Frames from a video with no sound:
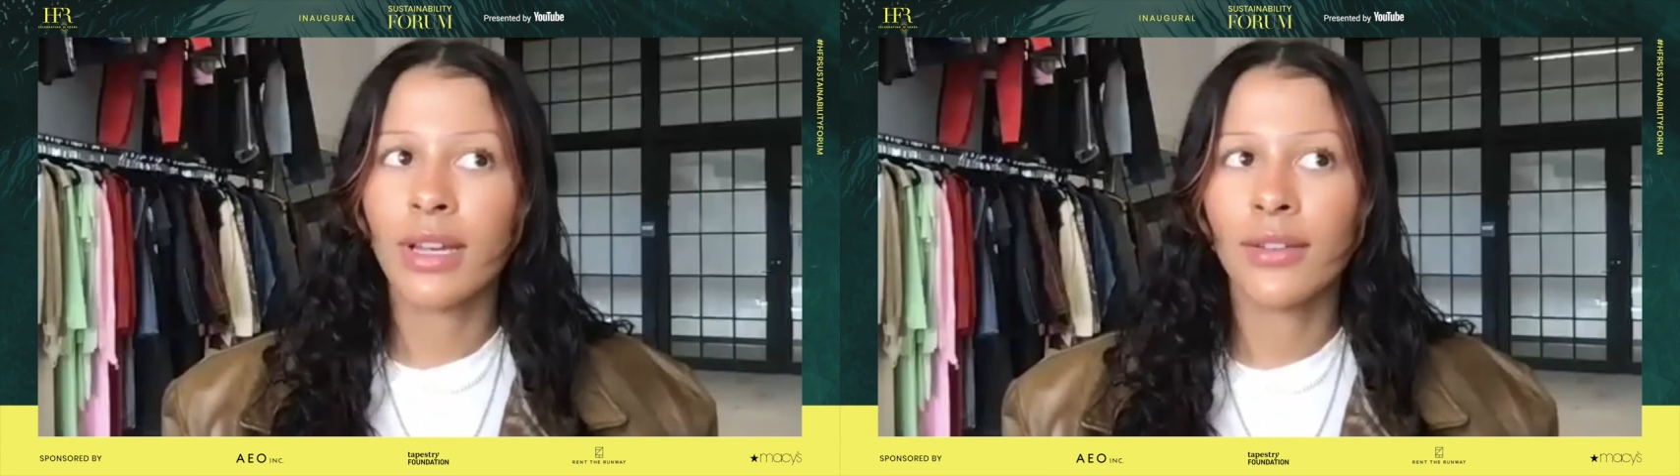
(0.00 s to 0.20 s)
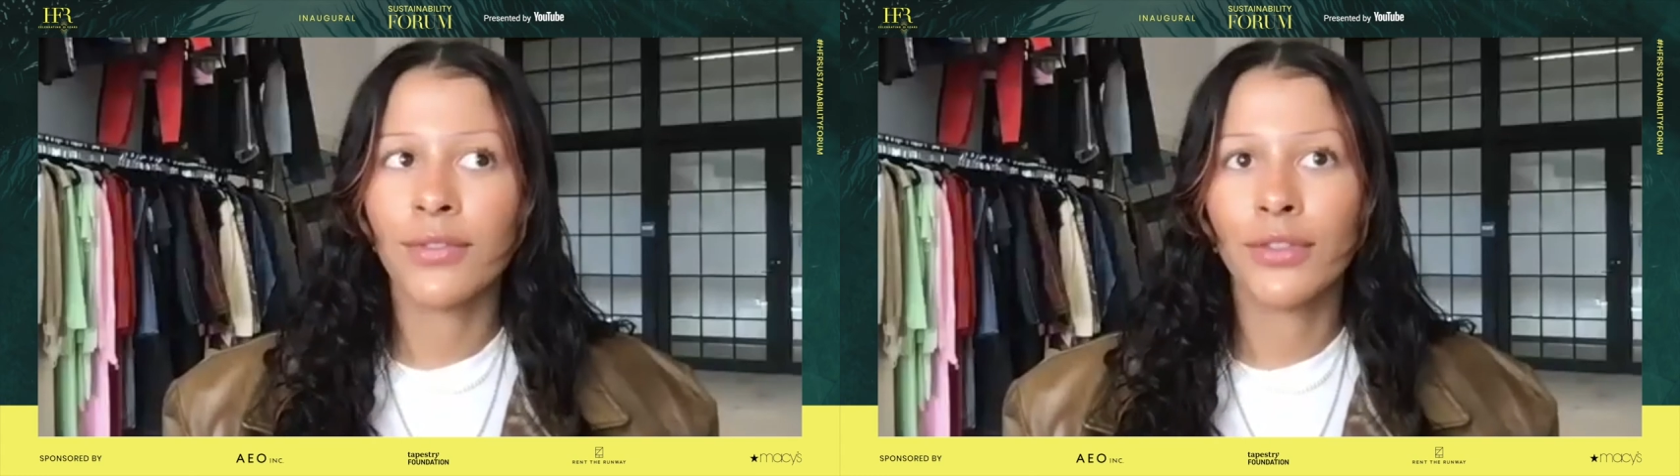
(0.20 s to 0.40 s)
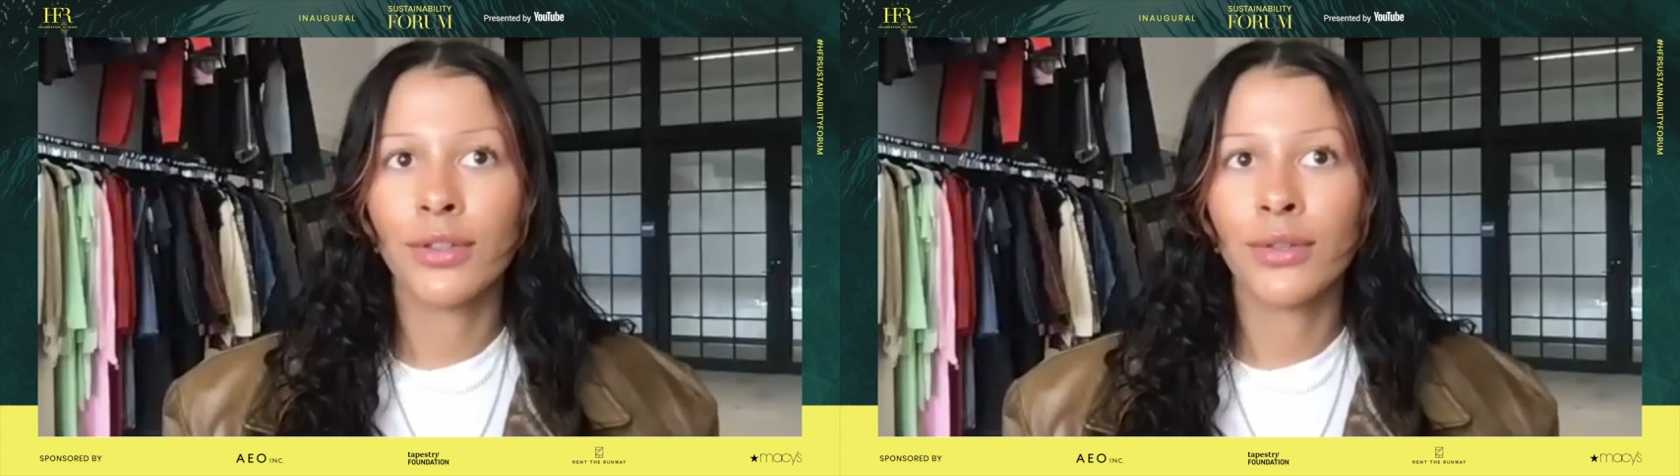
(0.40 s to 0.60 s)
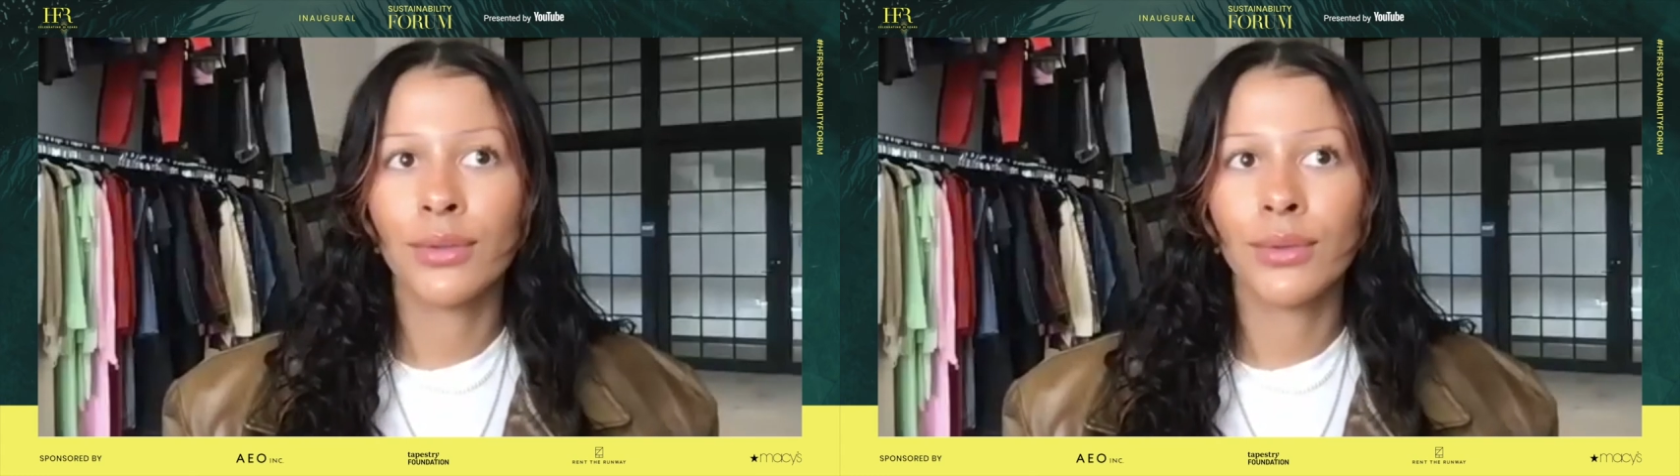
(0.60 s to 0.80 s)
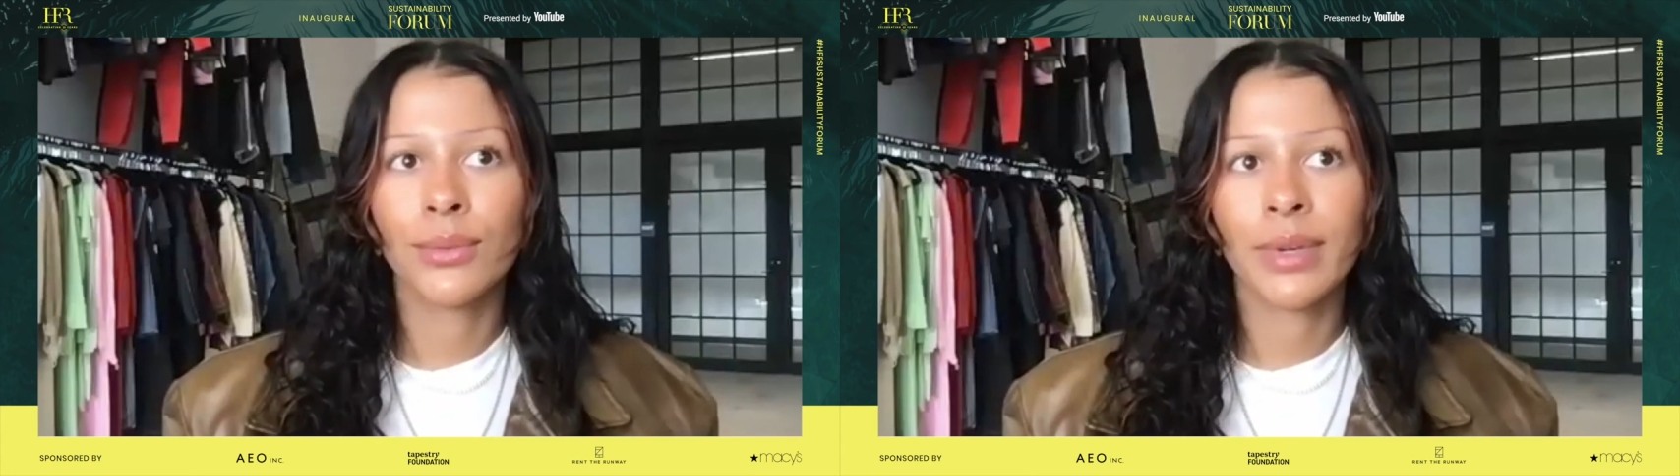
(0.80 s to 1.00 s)
a
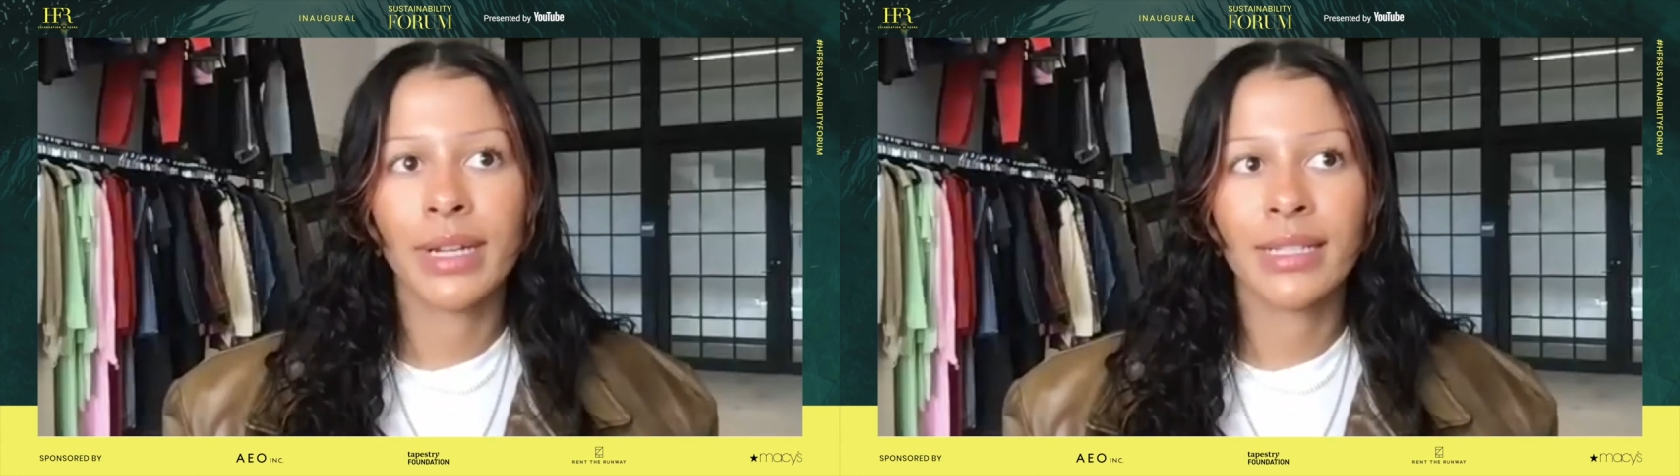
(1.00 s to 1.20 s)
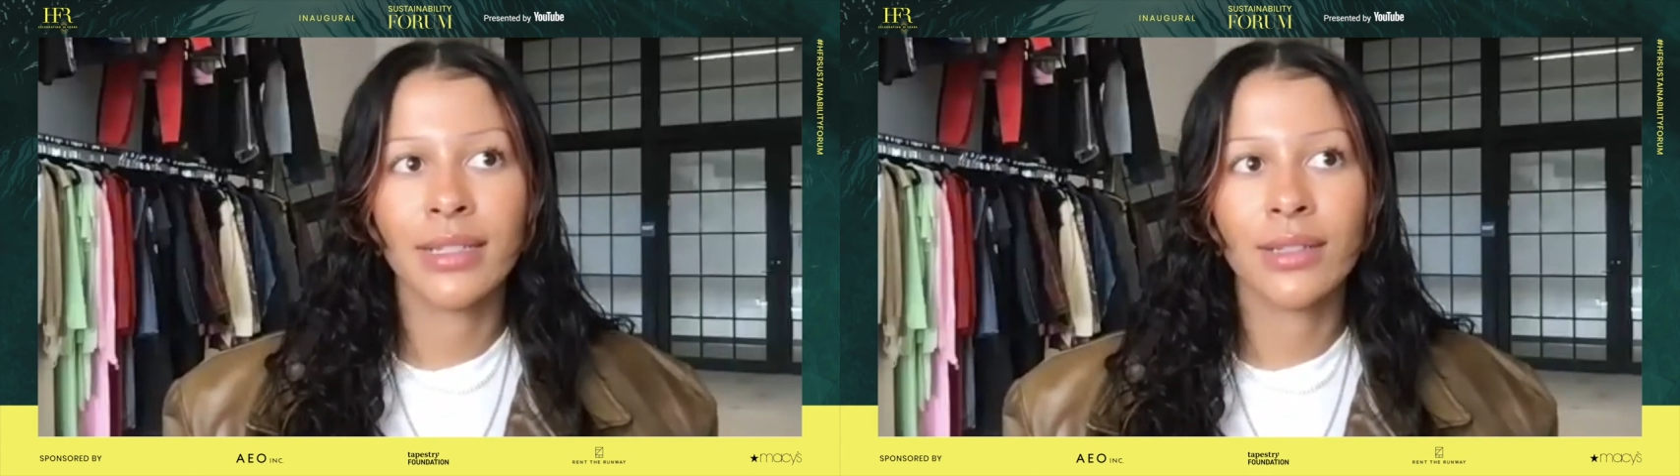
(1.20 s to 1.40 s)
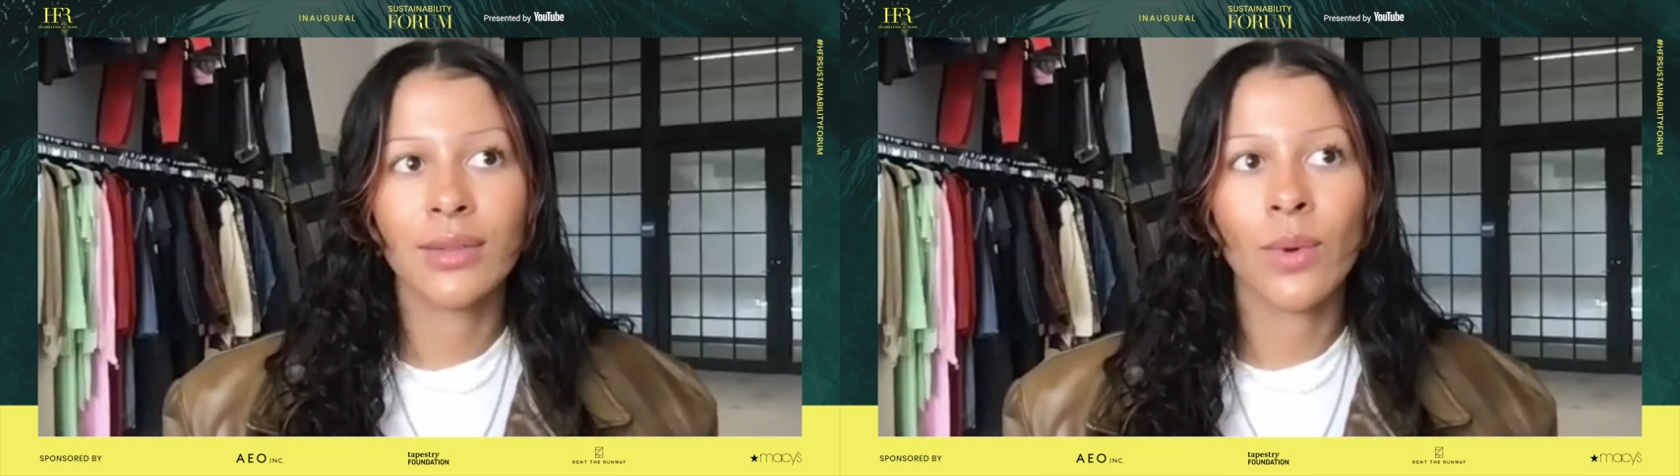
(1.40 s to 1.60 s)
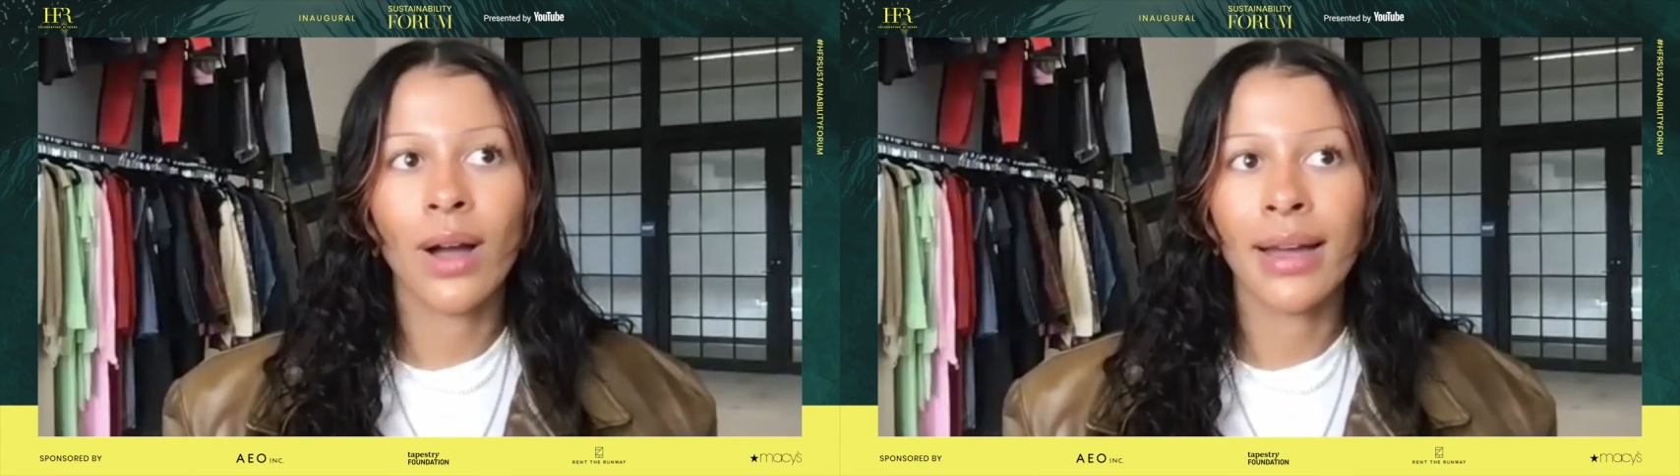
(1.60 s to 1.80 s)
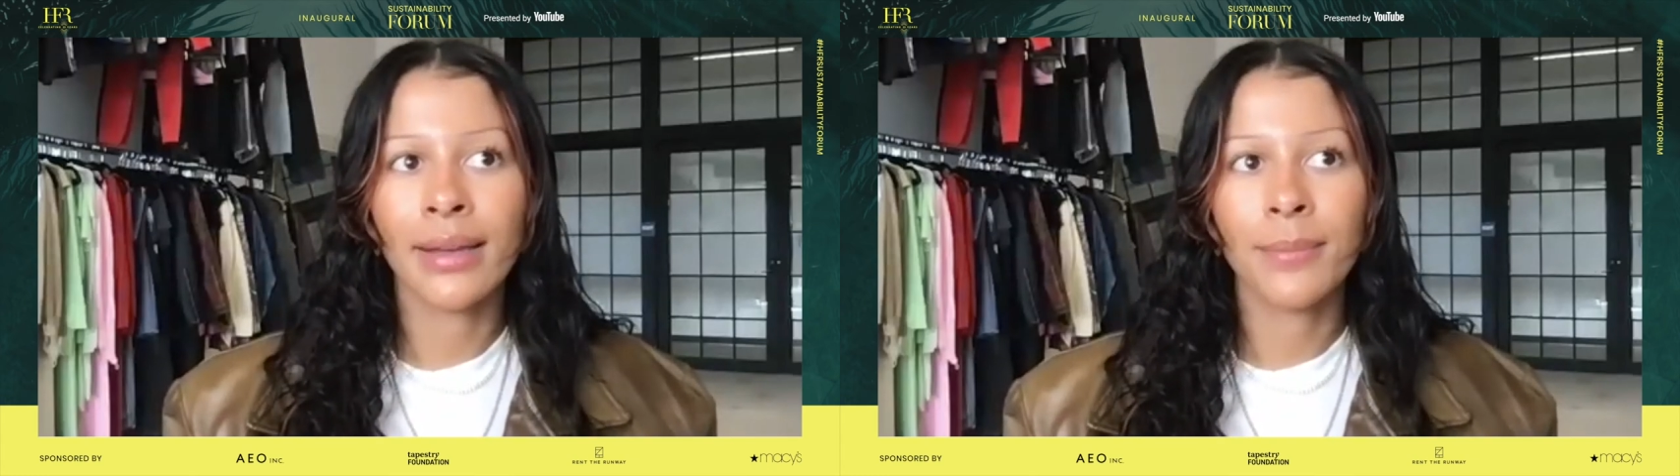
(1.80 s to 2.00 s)
few reasons
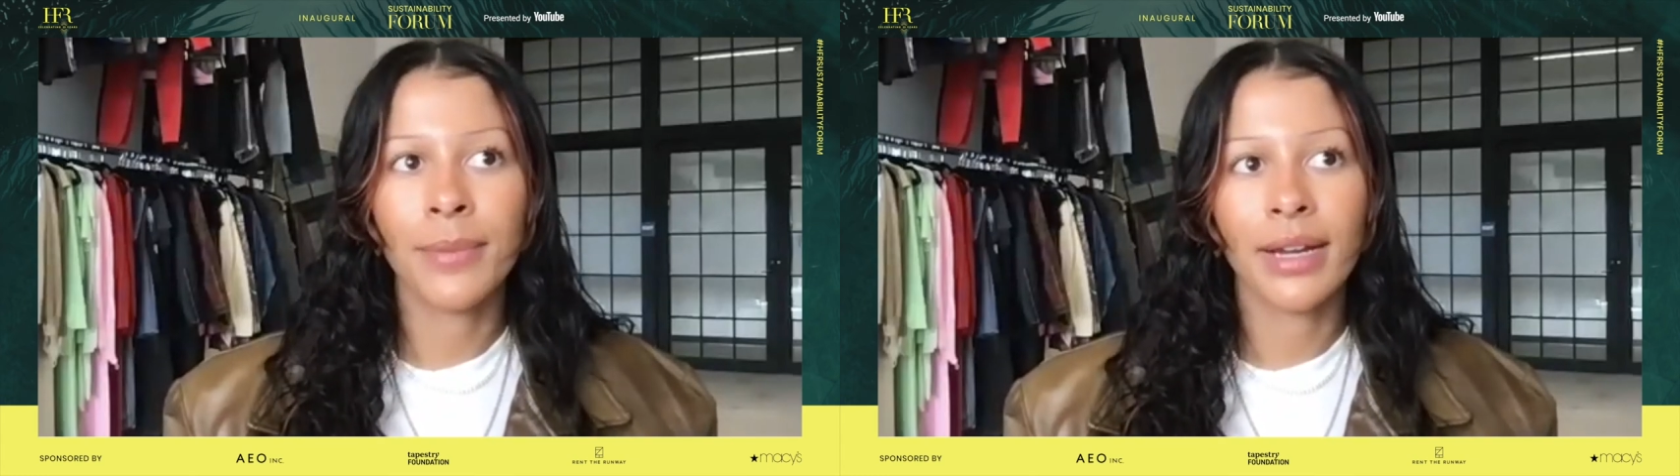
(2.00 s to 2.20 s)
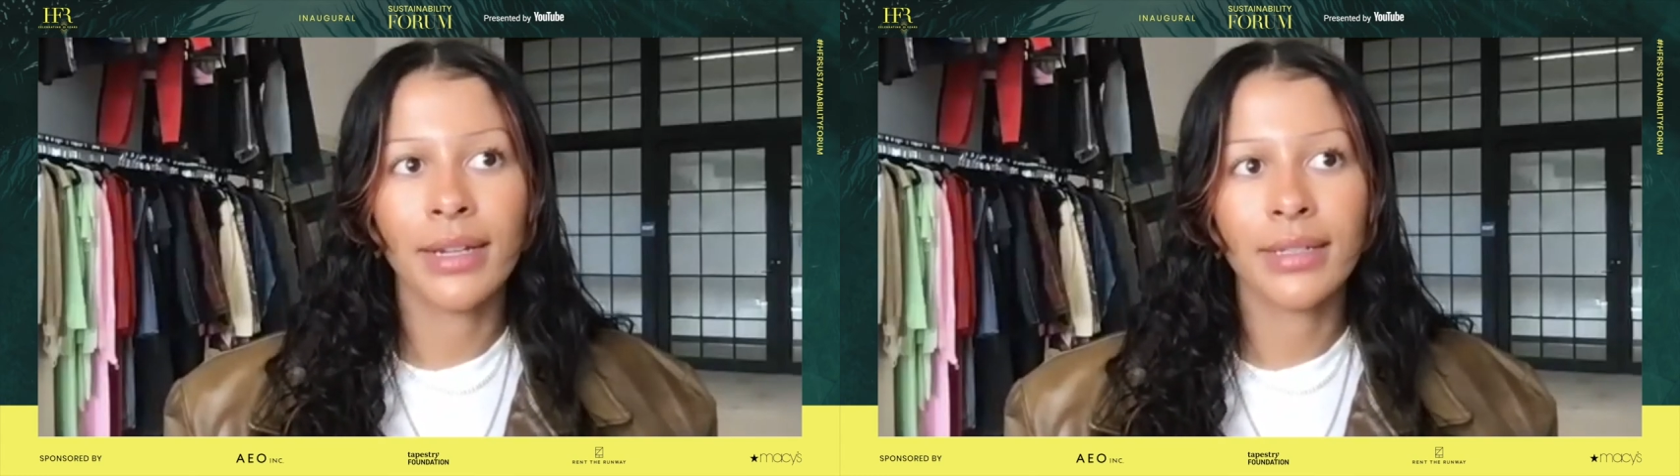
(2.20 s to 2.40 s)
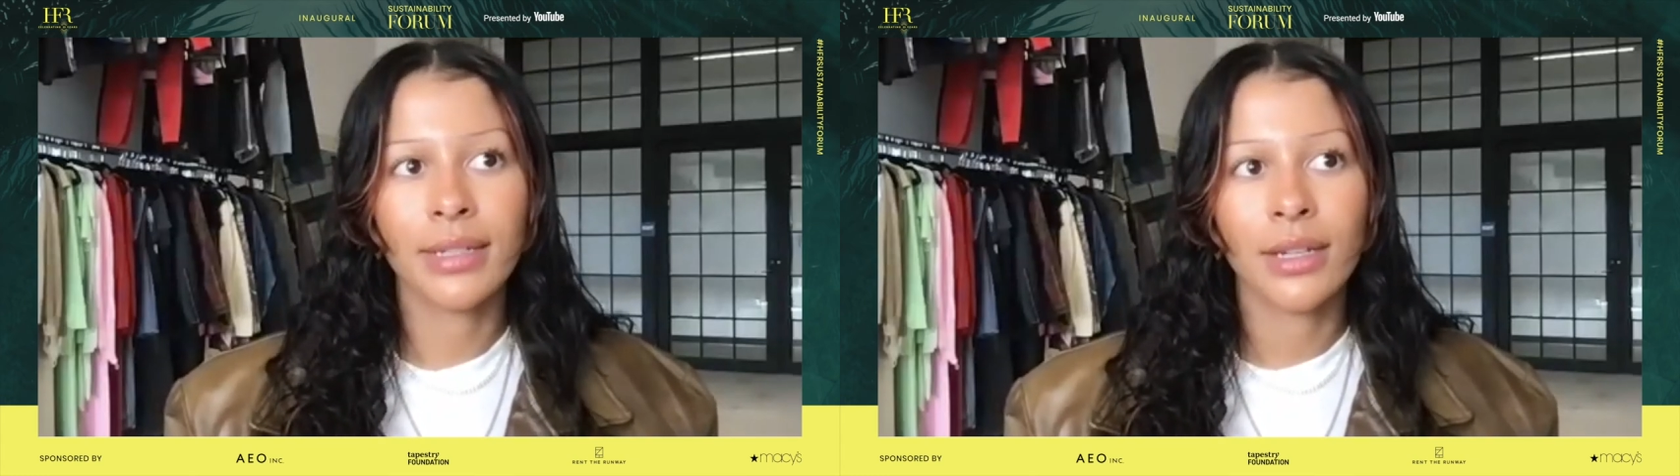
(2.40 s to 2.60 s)
why, but